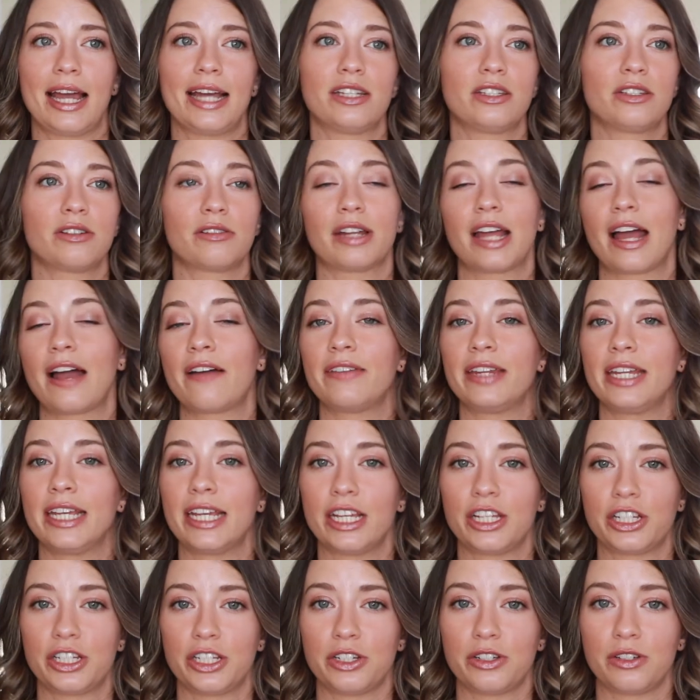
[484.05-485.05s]
I don't have
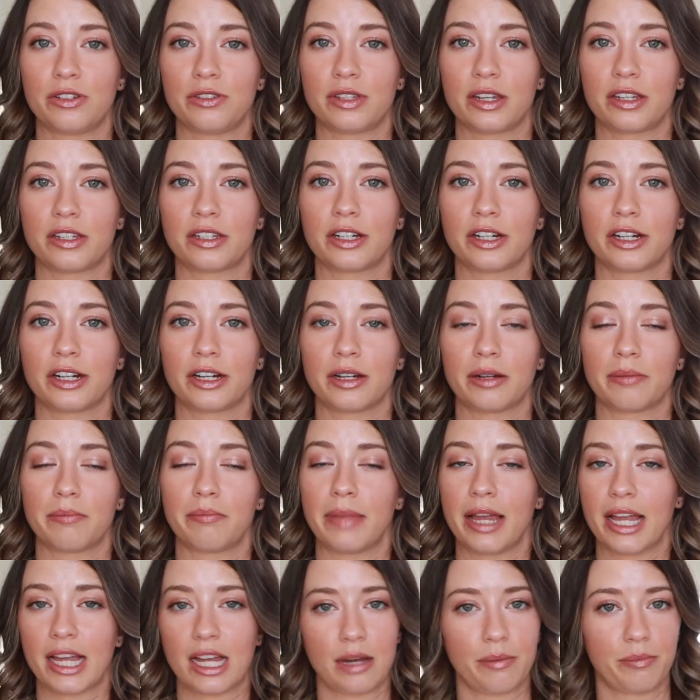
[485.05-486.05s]
any issues under
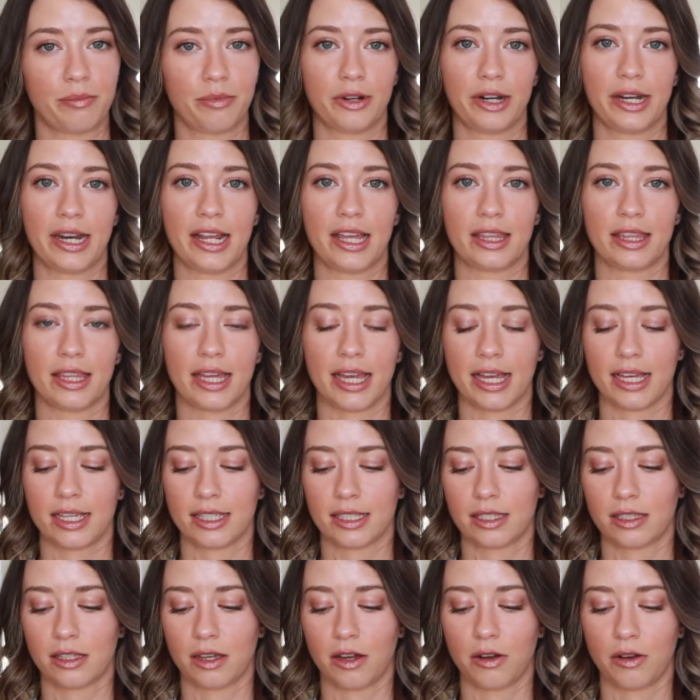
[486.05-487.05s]
makeup or
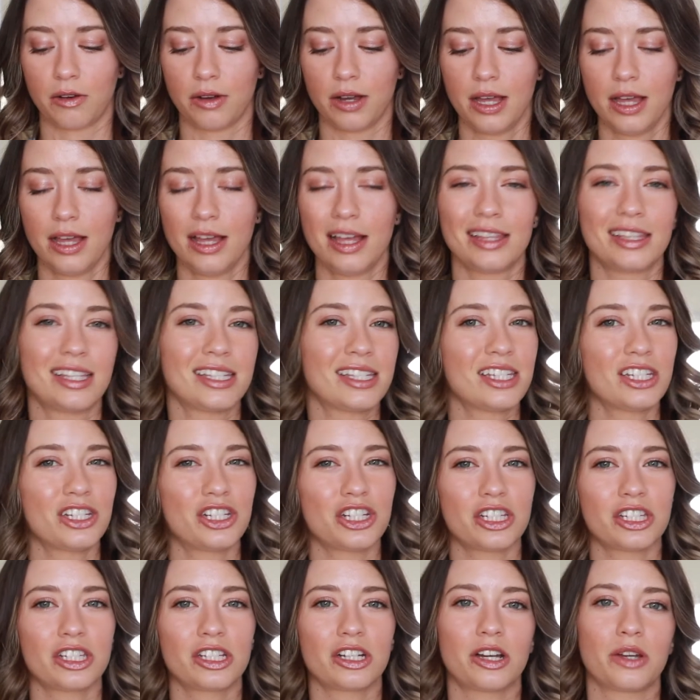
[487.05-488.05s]
anything. So this is
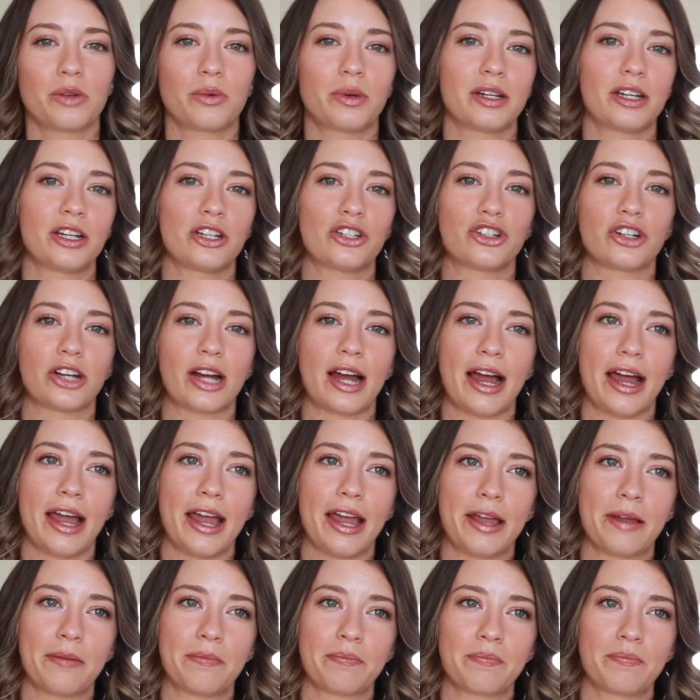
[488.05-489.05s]
just a good one to
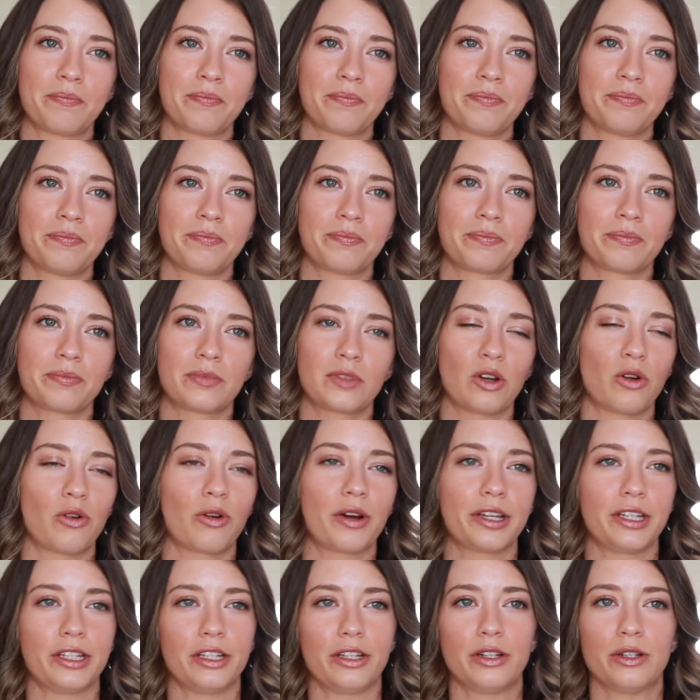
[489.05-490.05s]
try
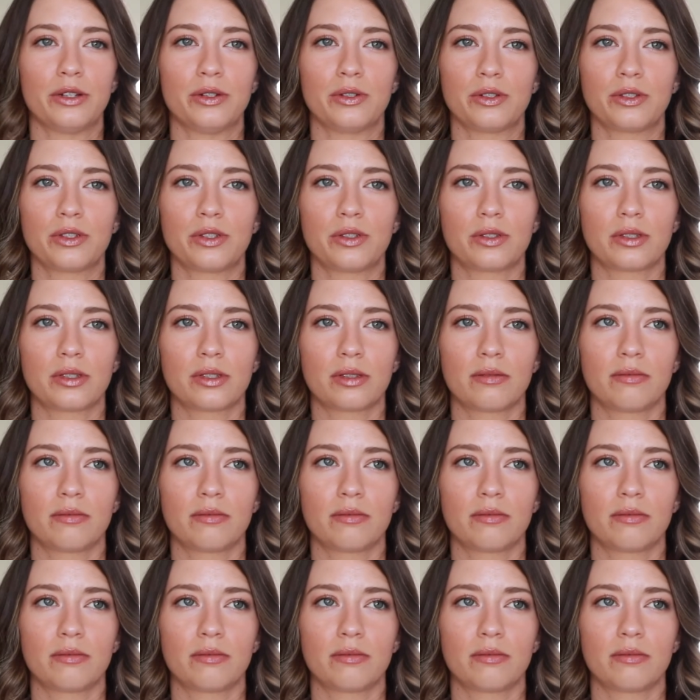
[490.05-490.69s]
or use